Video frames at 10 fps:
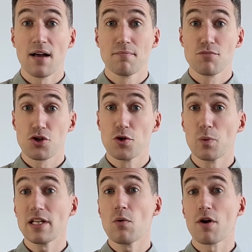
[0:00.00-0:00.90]
so you
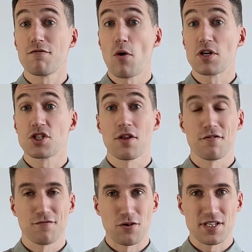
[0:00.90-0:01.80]
really want to focus on the
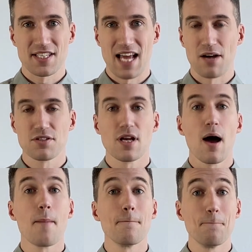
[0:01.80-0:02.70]
first sounds.
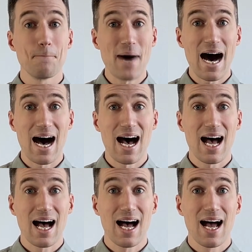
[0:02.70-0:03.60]
Ba,
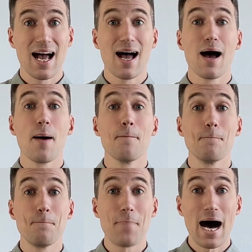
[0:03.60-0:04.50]

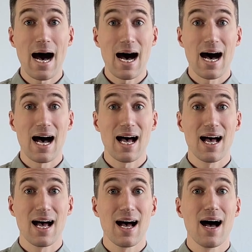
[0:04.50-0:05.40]
pa,
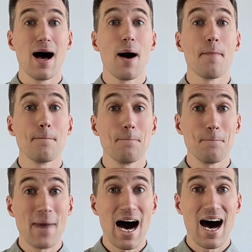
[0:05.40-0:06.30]

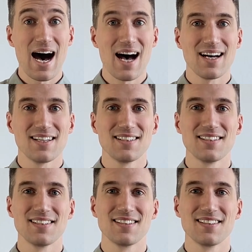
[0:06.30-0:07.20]
ma.
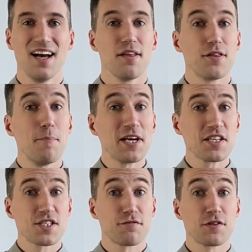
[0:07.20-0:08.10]
The biggest
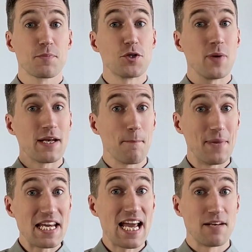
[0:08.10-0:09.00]
difference between
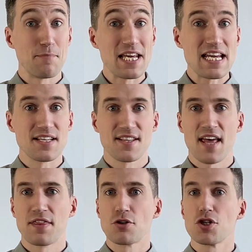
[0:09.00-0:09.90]
B and P is that
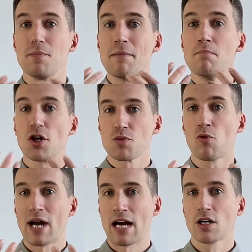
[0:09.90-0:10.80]
there should be much more
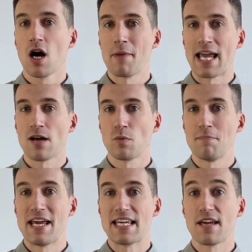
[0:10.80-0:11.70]
air coming out when
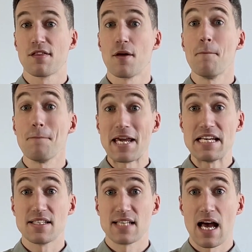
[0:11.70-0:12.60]
making the P
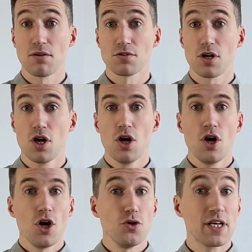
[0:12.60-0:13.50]
sound.
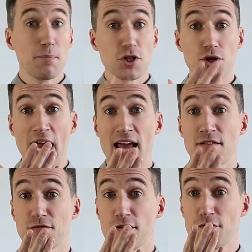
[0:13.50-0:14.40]
You can put your hand in
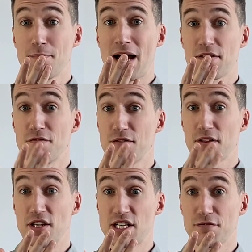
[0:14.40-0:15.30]
front of your mouth and feel the
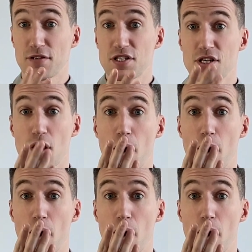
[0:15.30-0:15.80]
difference.